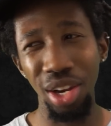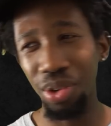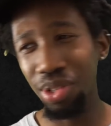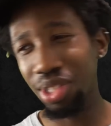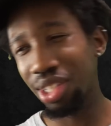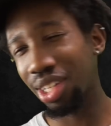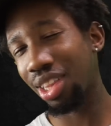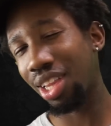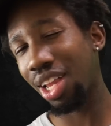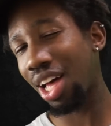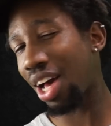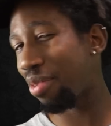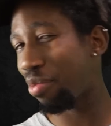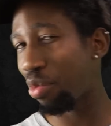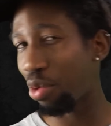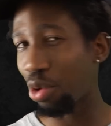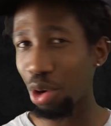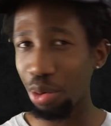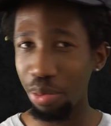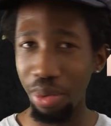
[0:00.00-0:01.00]
knows a
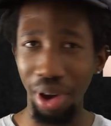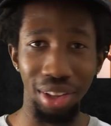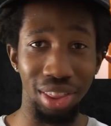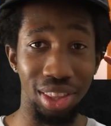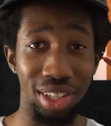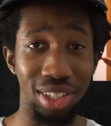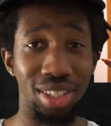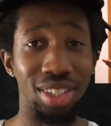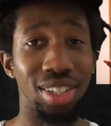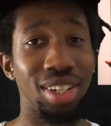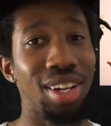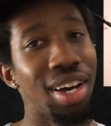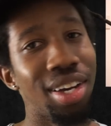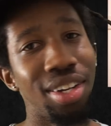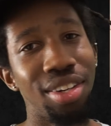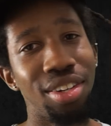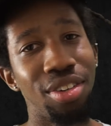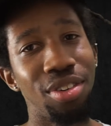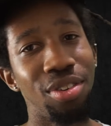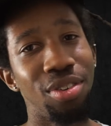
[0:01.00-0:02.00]
lot more about this than
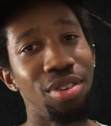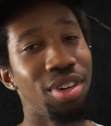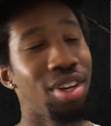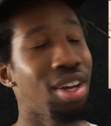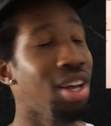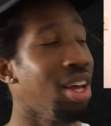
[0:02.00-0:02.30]
I do.